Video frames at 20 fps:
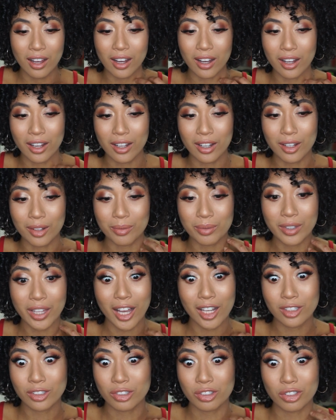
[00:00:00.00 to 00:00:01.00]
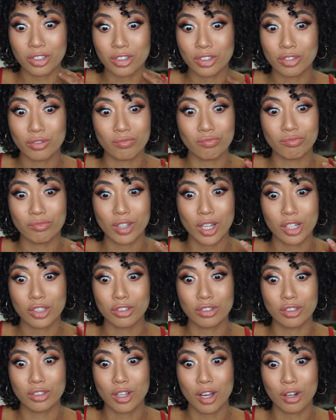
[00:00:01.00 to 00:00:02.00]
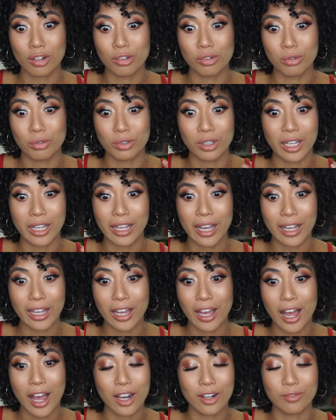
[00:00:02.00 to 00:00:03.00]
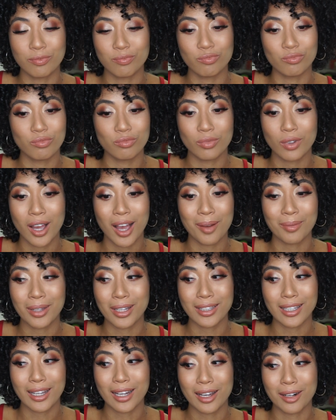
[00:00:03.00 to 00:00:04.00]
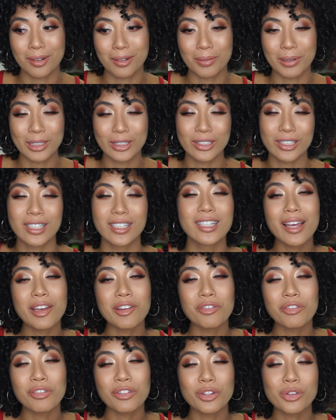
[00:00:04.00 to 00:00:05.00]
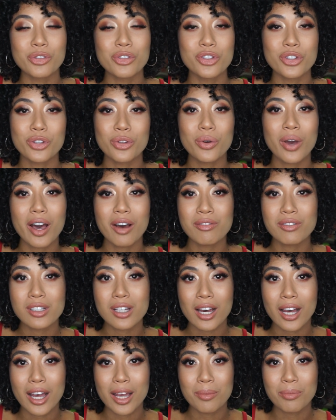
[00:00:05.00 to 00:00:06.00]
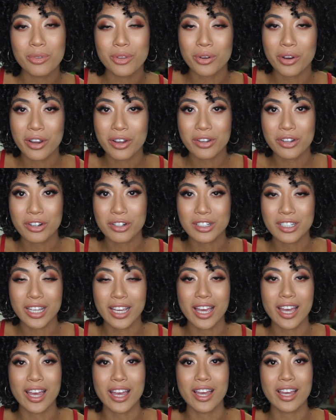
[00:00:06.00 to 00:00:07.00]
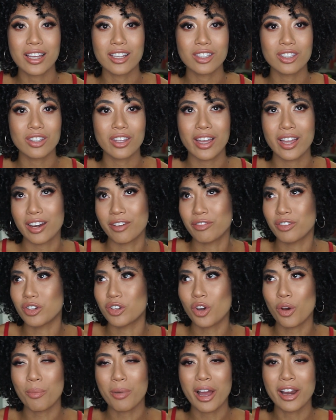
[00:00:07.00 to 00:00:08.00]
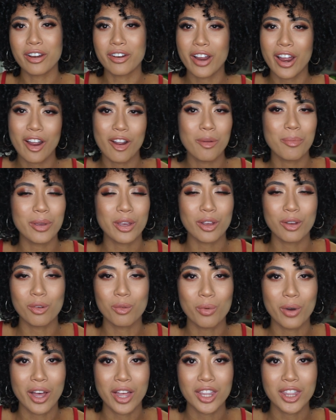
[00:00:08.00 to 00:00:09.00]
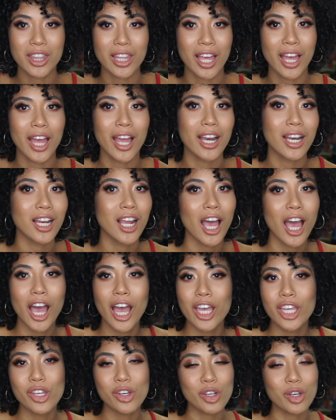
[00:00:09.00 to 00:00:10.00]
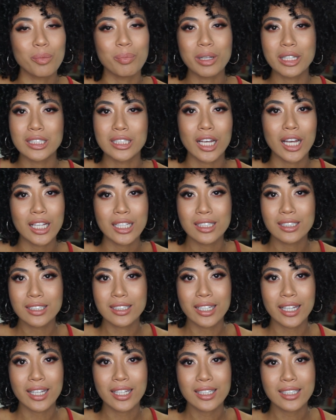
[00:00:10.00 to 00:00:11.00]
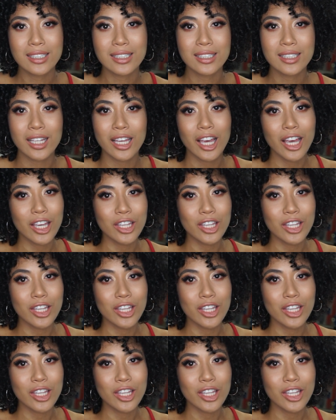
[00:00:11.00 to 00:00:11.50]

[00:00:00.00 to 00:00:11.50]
That's just not cool. Like I'm not that kind of person. If you do have time throughout your day, and if you don't mind your hair being wet, then you could be done, sis.